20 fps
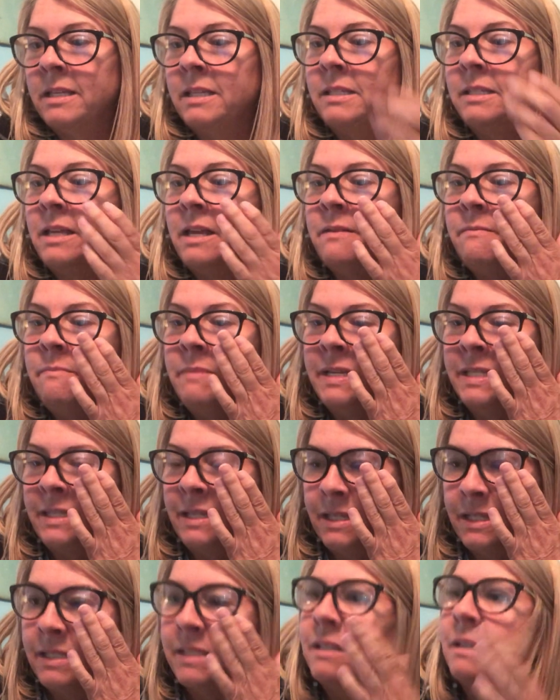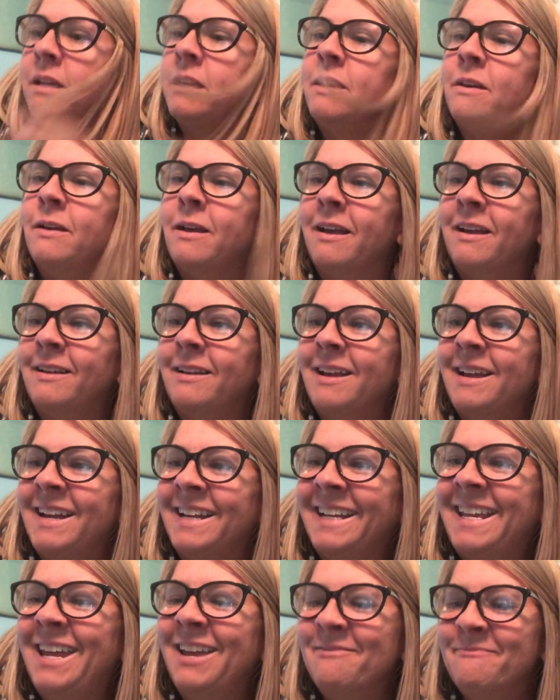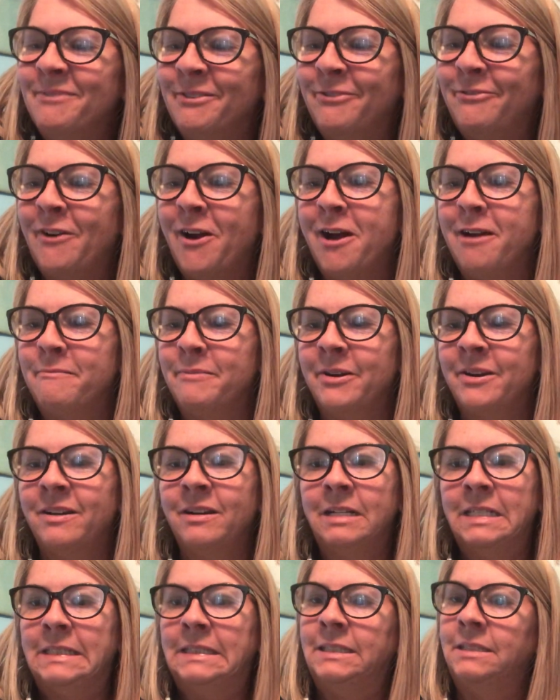said Mrs. Kimmelfarber.